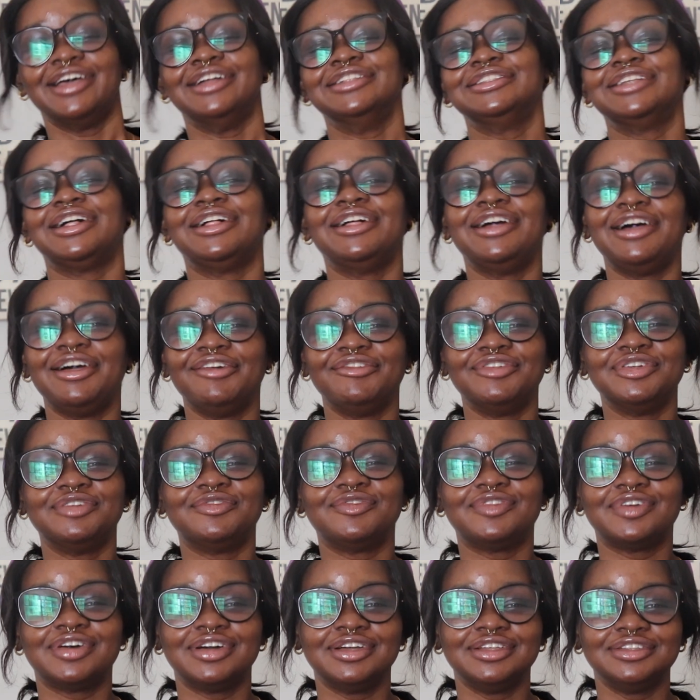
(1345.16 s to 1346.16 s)
Tell
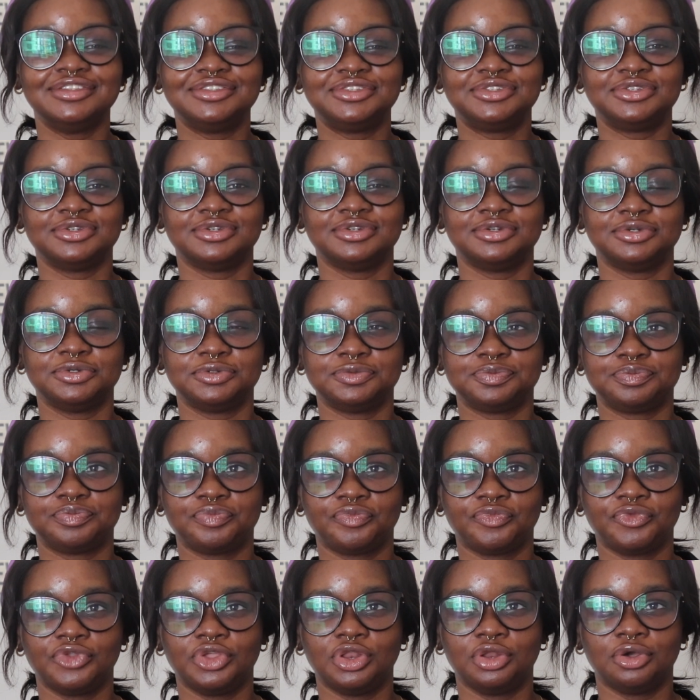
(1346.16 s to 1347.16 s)
everyone to
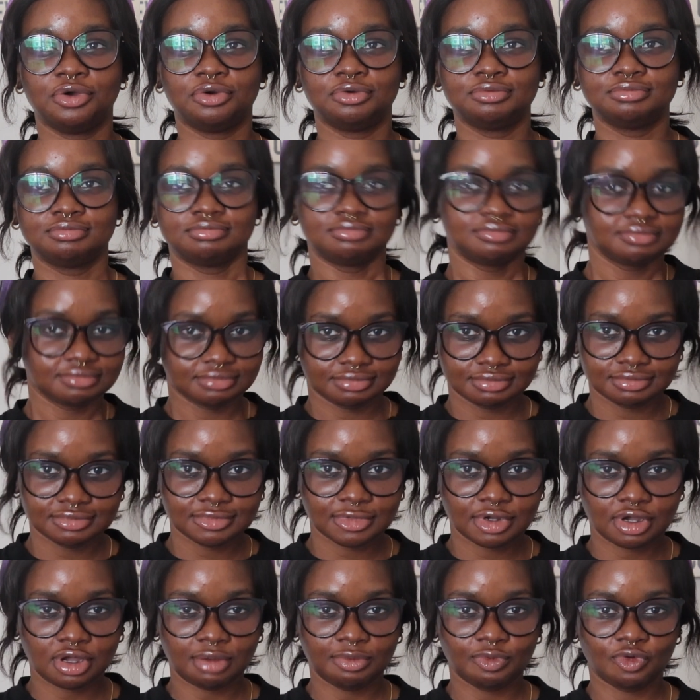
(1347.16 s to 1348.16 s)

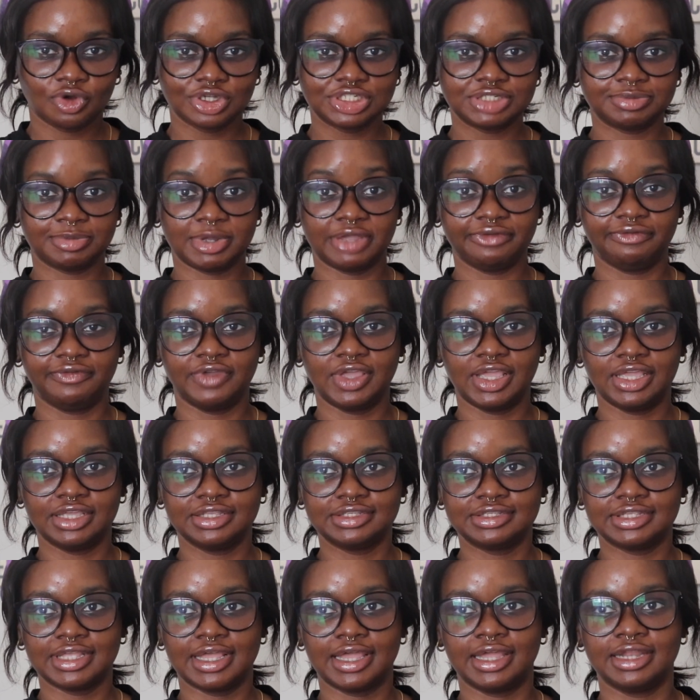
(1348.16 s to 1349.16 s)
come watch my
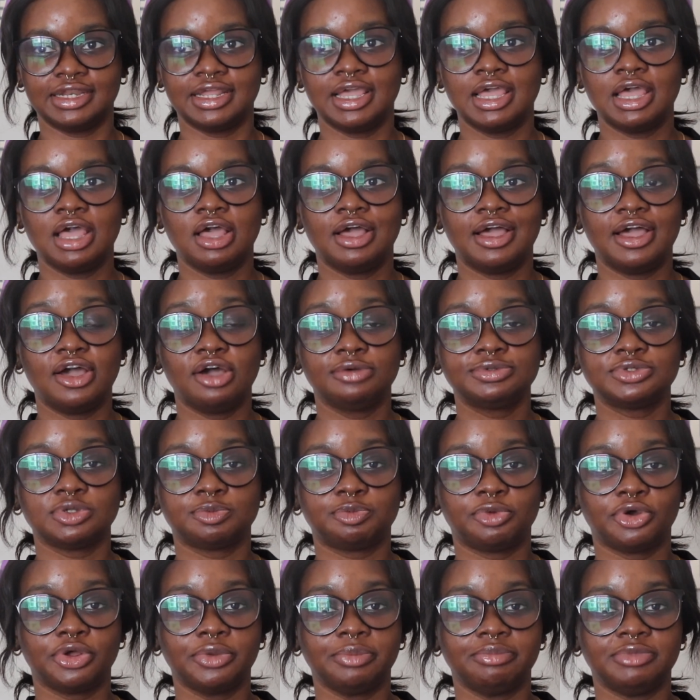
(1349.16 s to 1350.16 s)
face and help
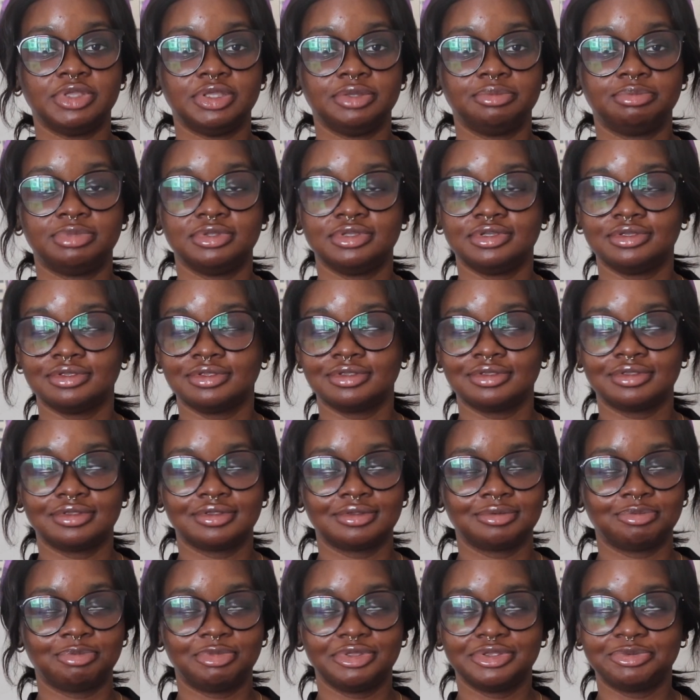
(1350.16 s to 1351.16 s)
support me, please.
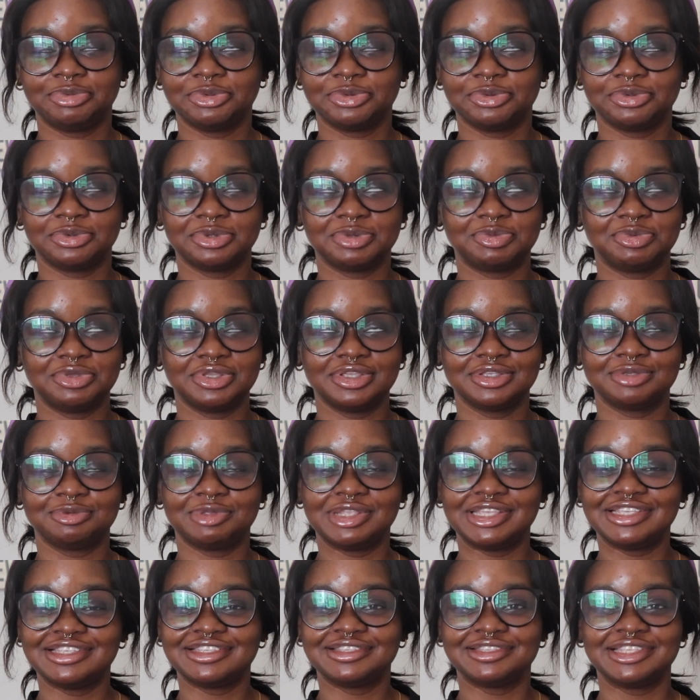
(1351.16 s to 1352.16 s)
This
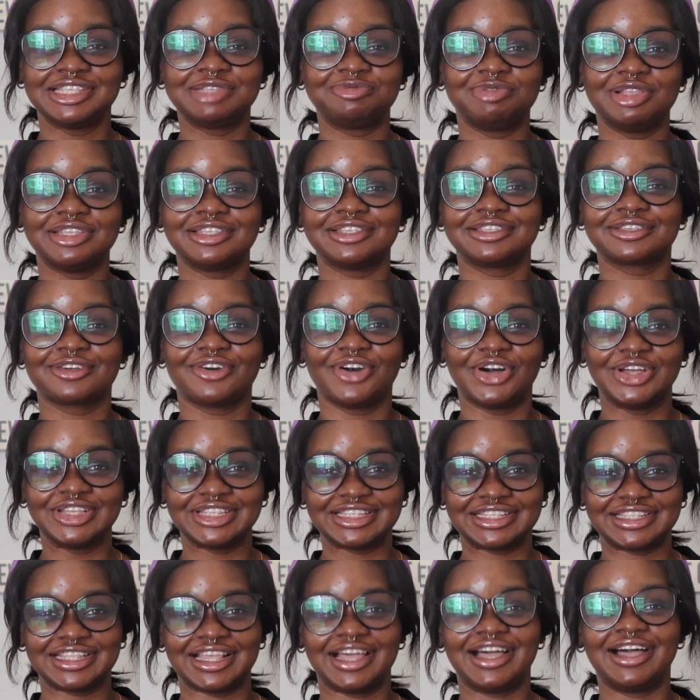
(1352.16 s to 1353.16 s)
place is
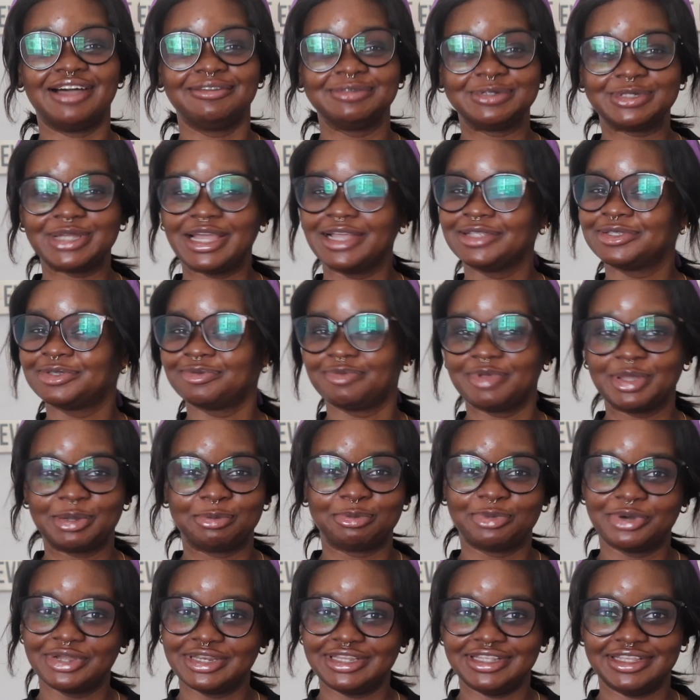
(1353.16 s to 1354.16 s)
cost. I'm trying to make
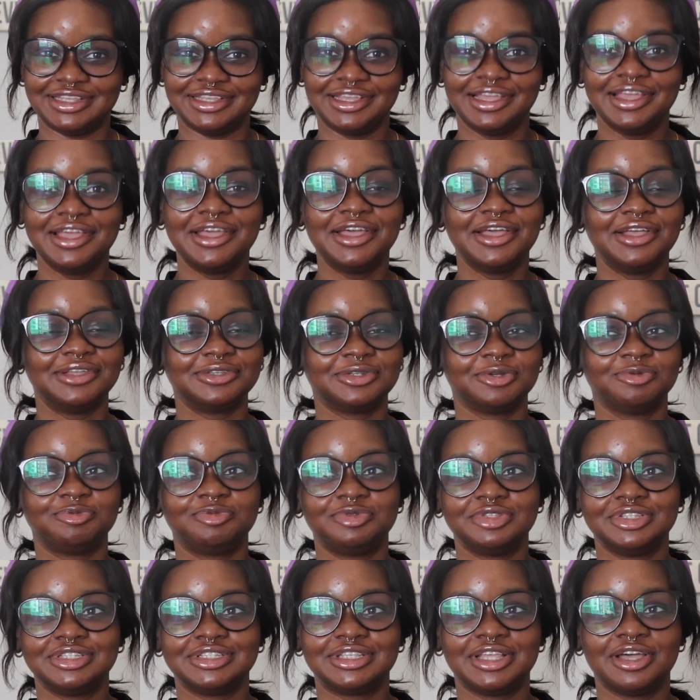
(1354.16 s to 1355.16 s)
money, so
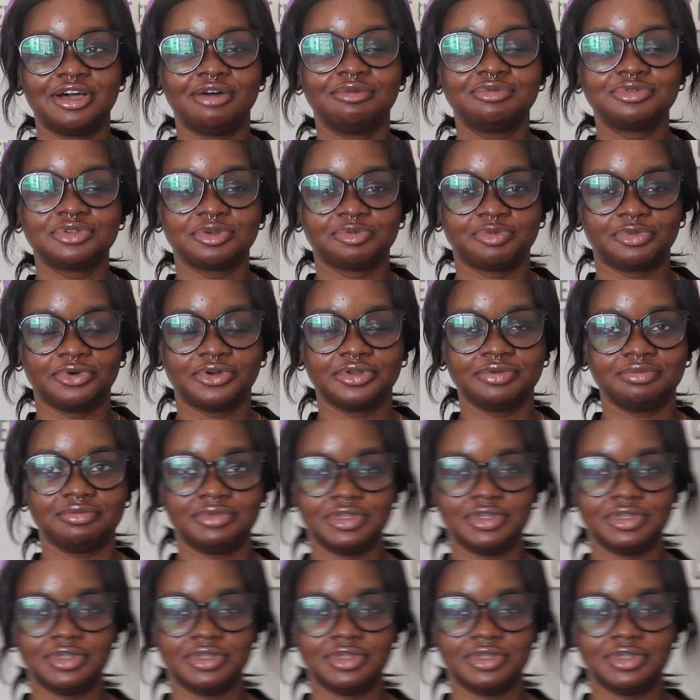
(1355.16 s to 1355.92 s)
please help support